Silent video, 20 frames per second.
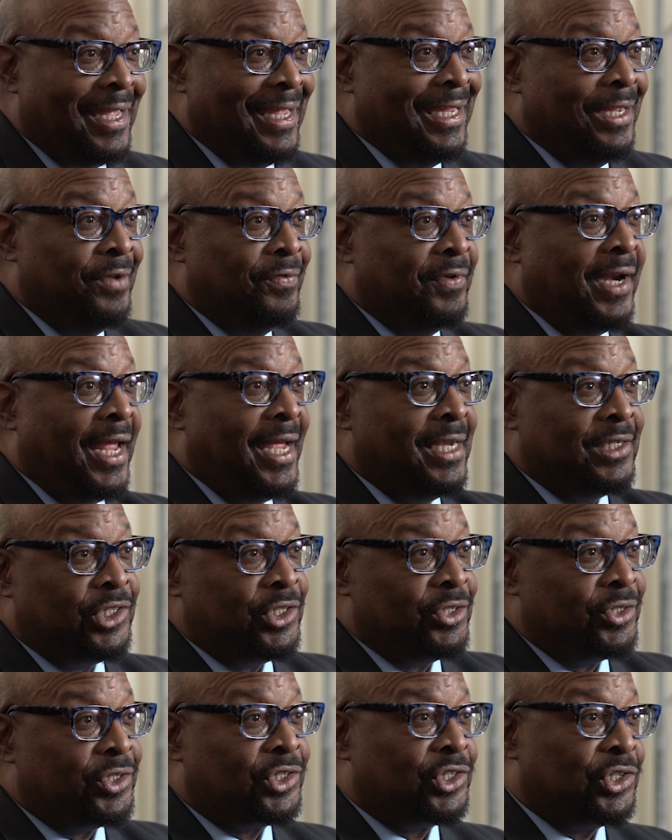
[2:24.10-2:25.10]
even as
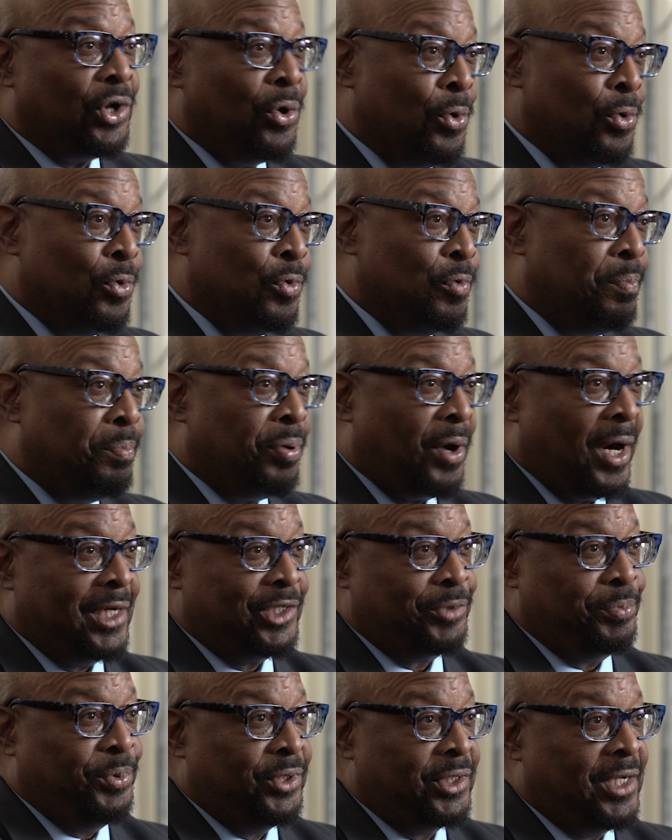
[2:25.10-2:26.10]
your soul
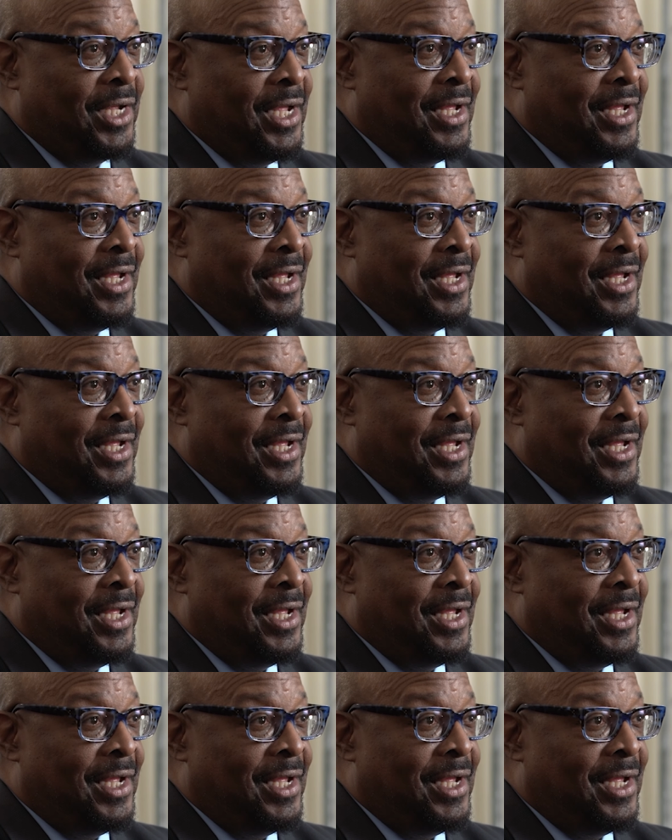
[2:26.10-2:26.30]
prospers."